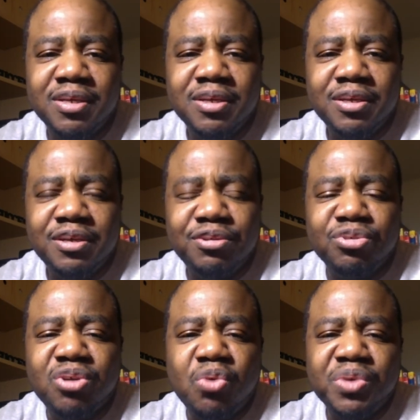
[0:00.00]
You know,
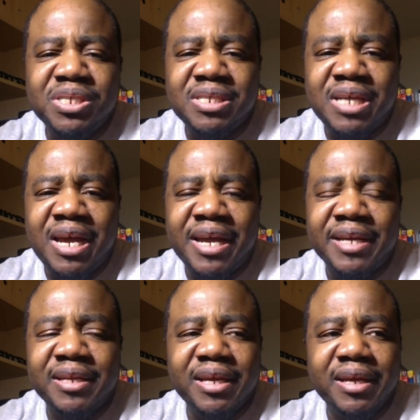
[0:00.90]
go
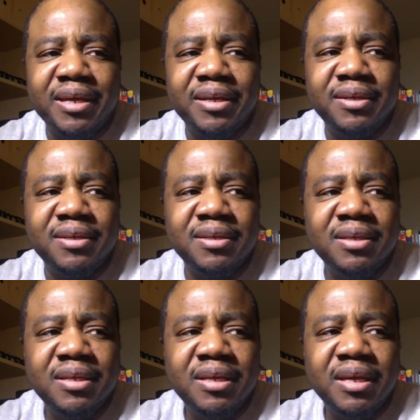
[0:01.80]
inside and
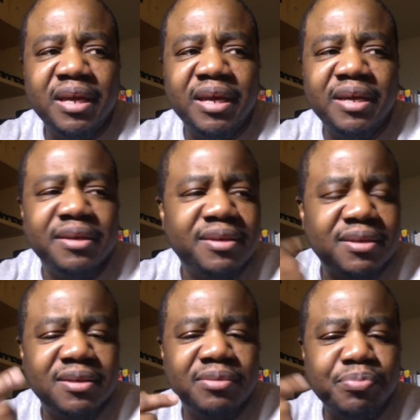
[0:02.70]
and
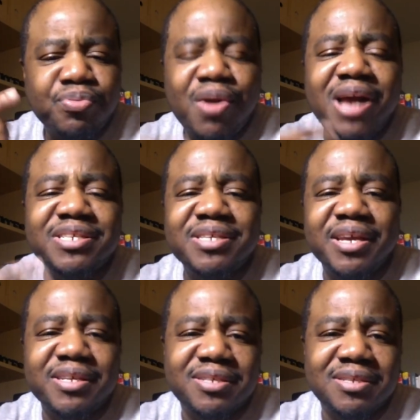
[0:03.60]

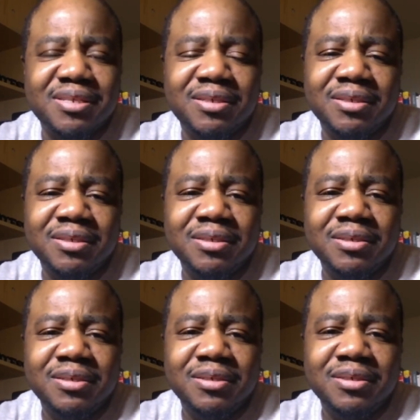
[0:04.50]
process
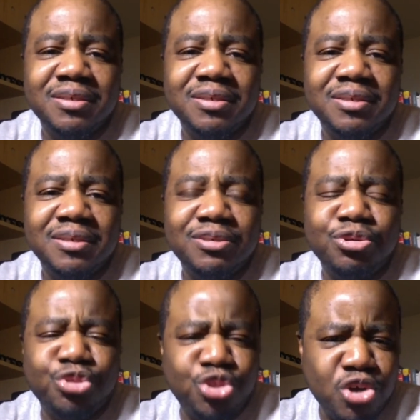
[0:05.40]
your
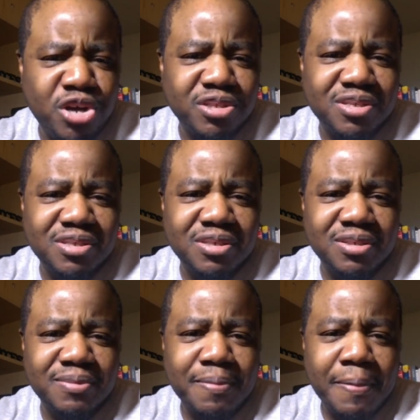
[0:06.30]
thoughts,
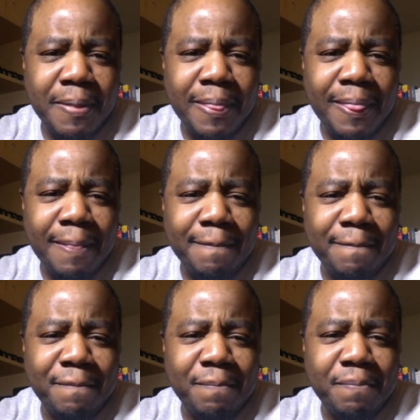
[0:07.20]

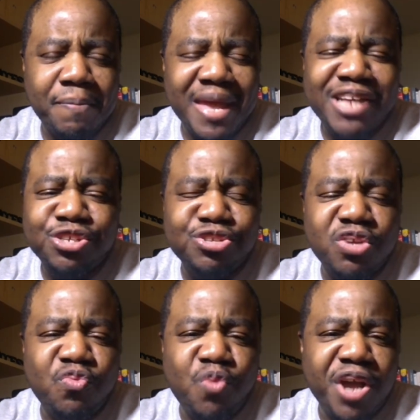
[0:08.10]
ask
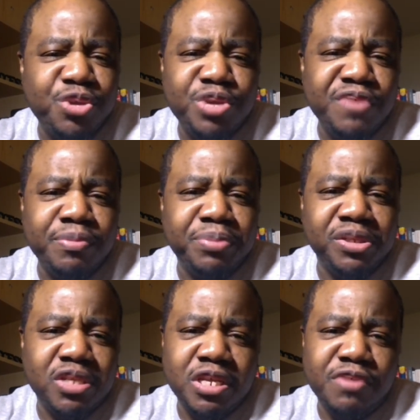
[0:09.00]
yourself why you even
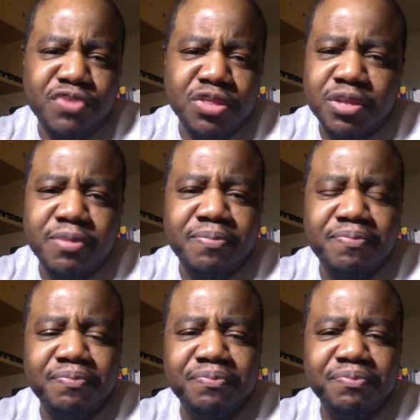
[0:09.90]
believe in them.
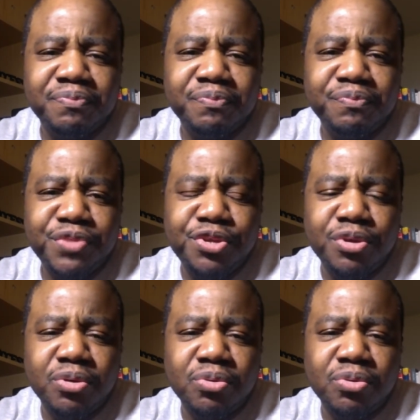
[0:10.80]
You know,